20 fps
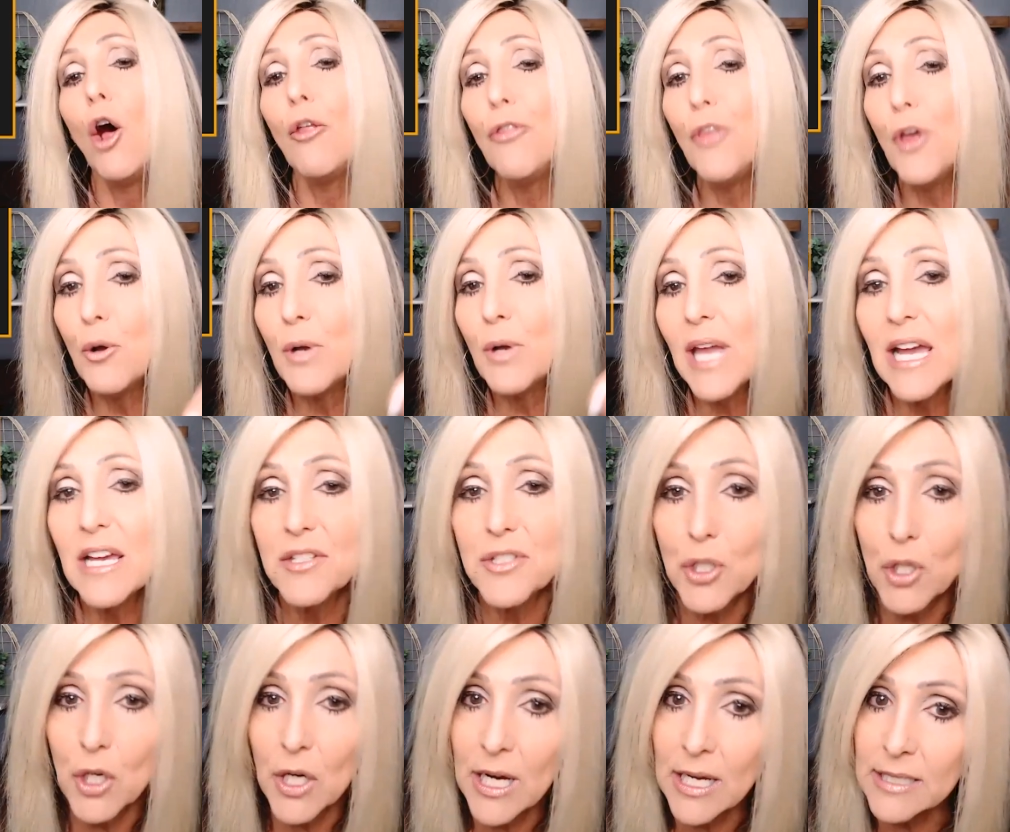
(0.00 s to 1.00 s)
Although
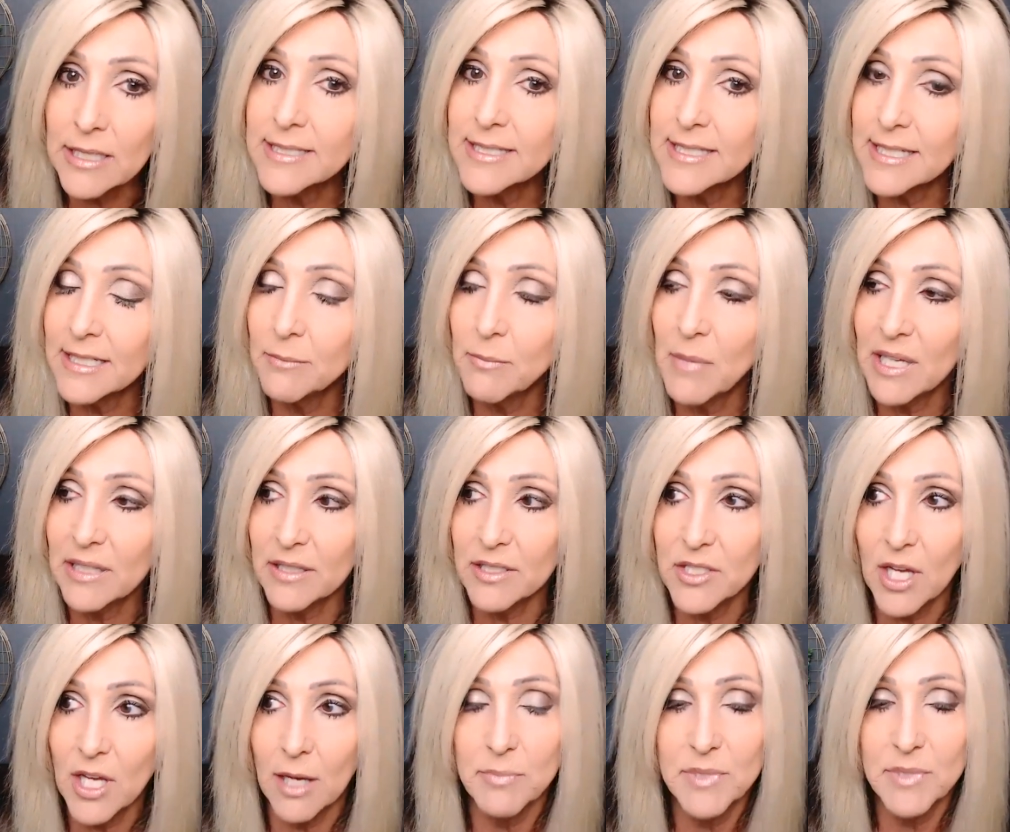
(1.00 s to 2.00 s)
Casa Grande did make the
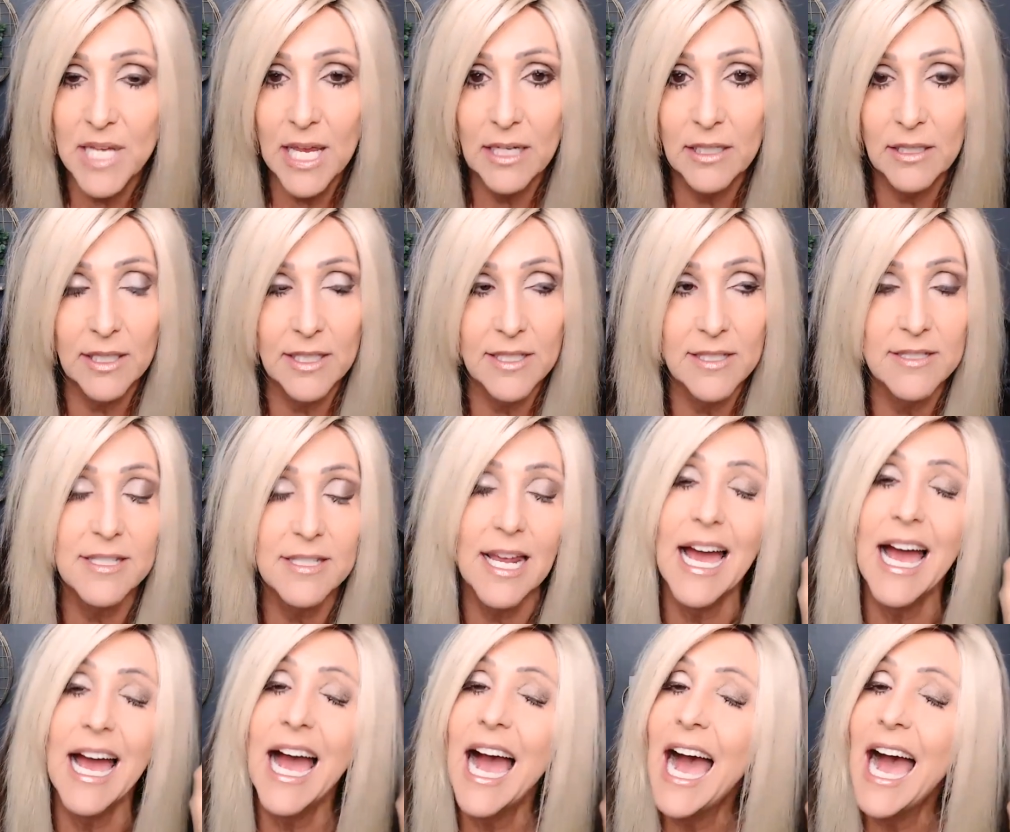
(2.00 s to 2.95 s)
top ten list,